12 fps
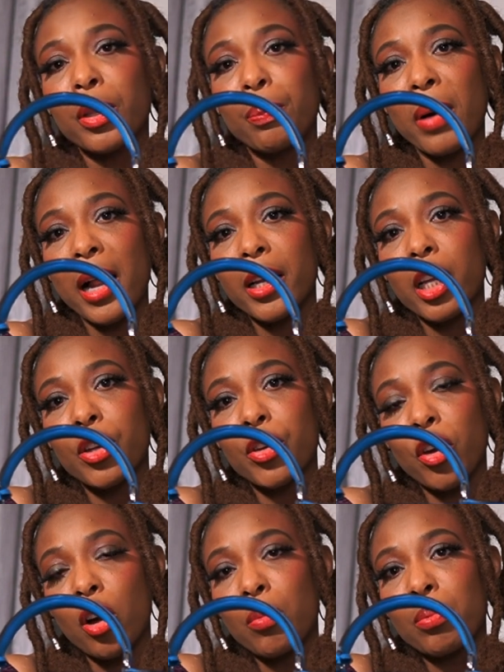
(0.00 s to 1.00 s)

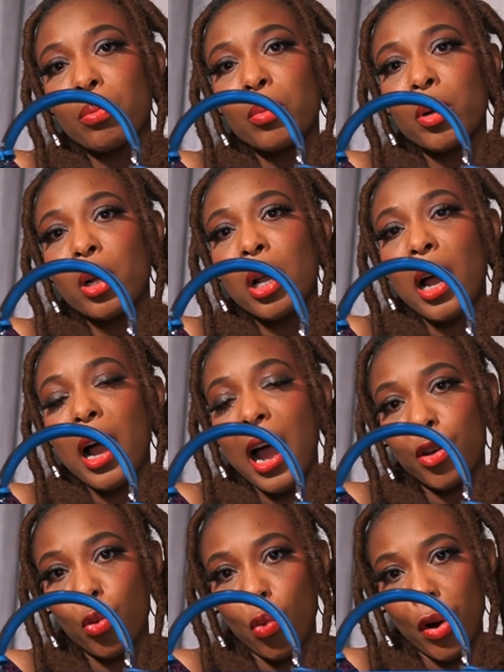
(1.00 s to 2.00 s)
palladium
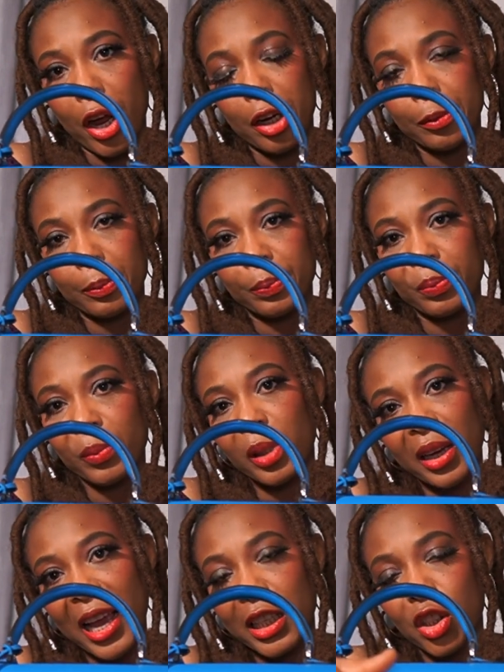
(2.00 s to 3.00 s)
hardware,
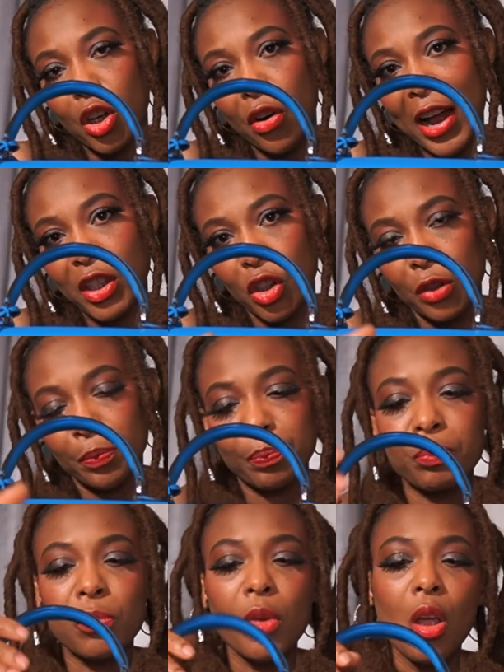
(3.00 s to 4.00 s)
like scratching.
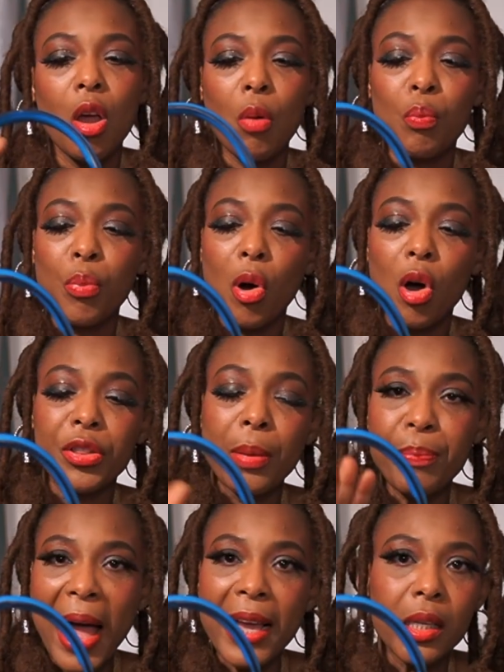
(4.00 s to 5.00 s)
But the
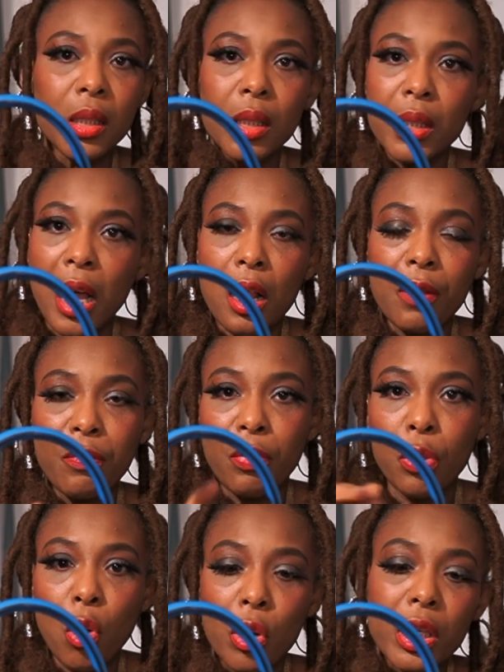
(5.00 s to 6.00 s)
bag itself,
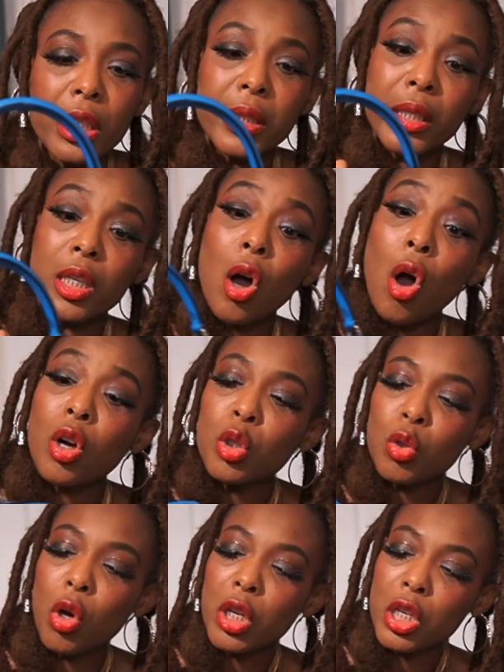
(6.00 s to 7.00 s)
no. It's
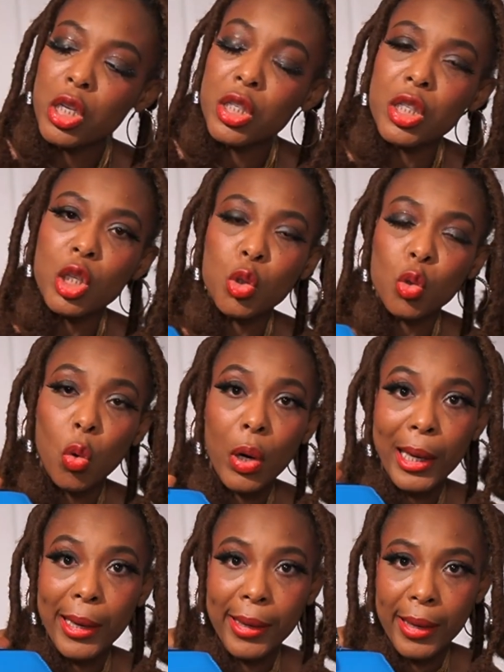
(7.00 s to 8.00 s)
also easy to
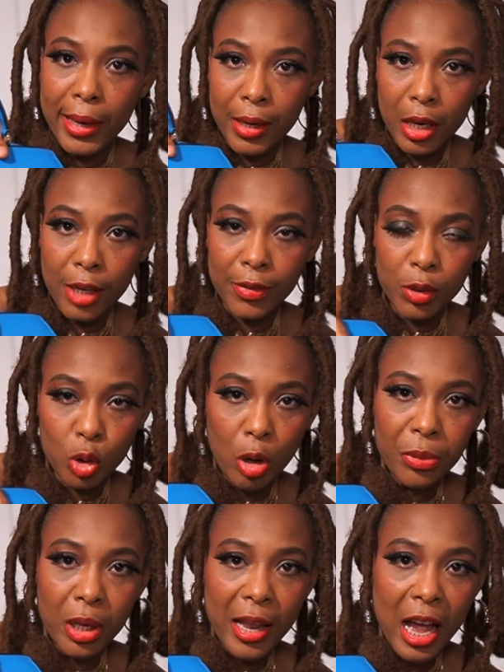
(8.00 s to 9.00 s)
clean if
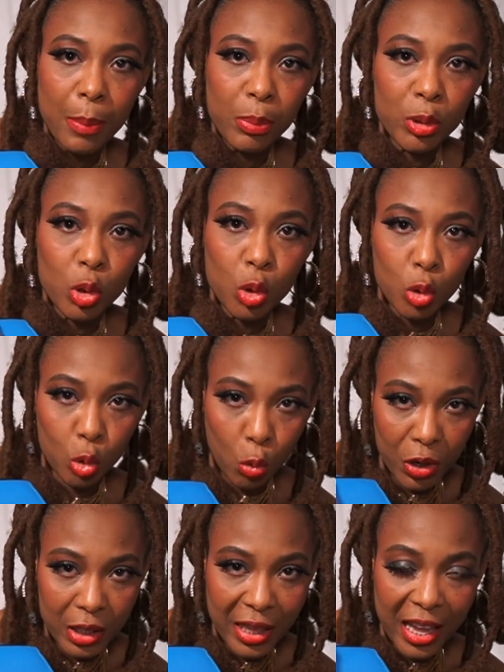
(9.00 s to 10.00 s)
something happens to
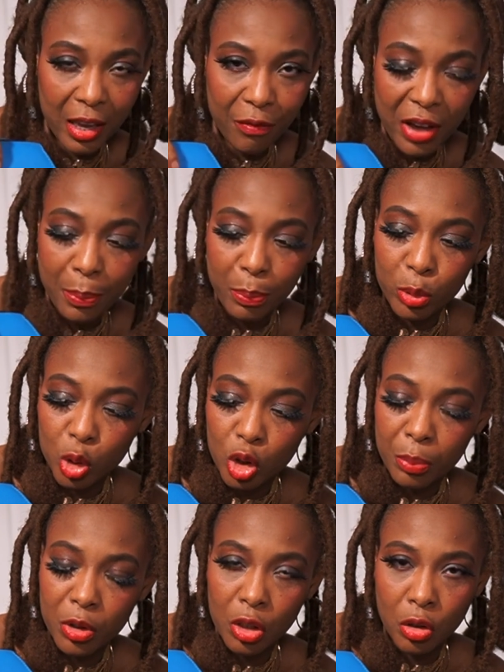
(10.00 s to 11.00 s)
it. Like if I put
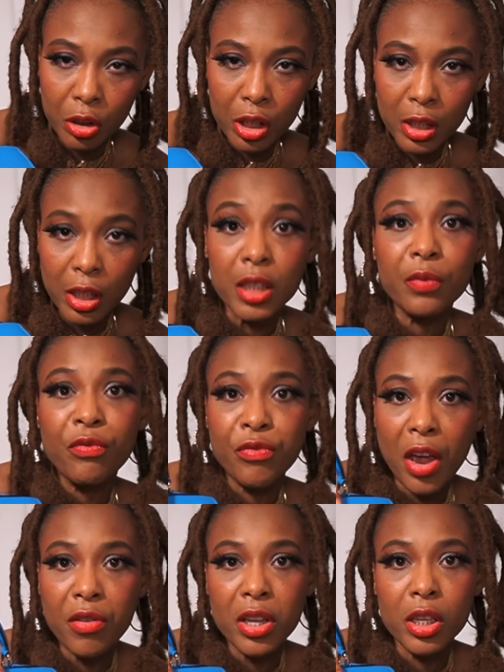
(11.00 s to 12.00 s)
something on it, it's
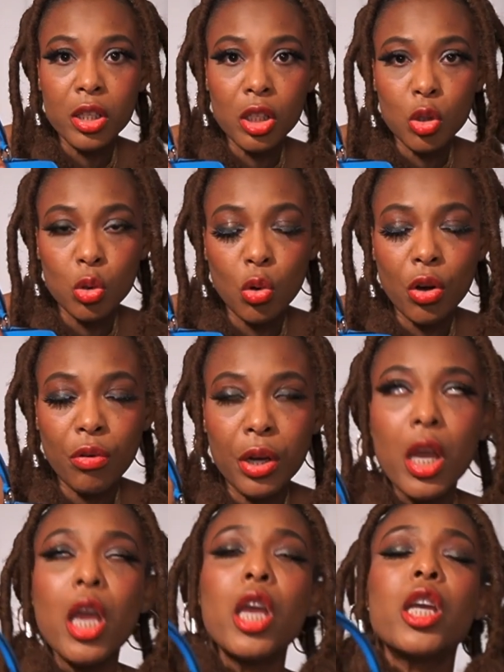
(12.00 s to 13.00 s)
very easy to clean.
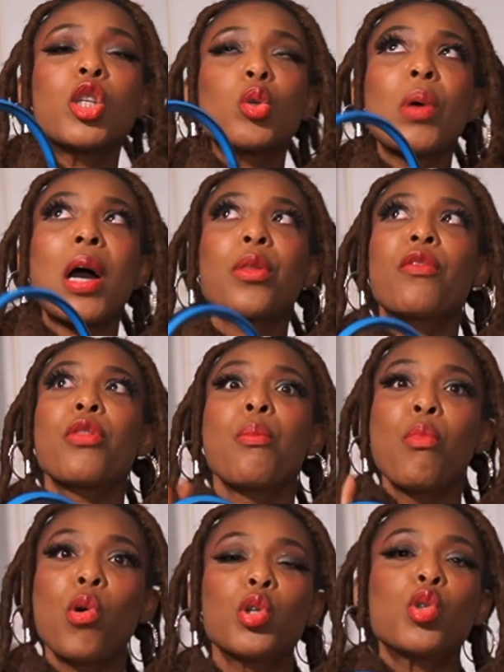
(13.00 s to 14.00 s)
It's one of the
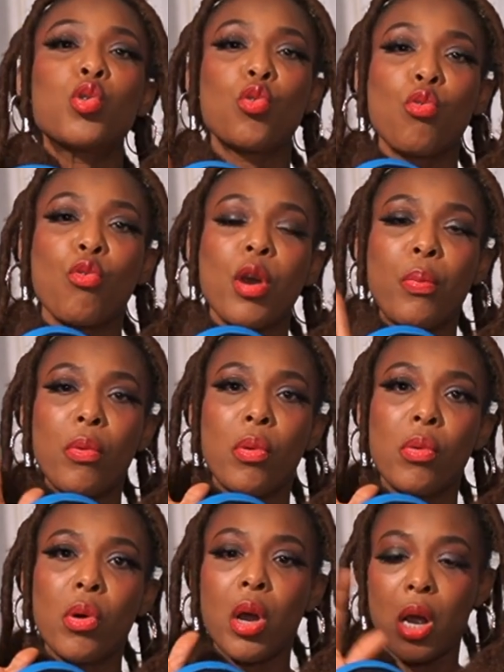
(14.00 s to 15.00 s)
most durable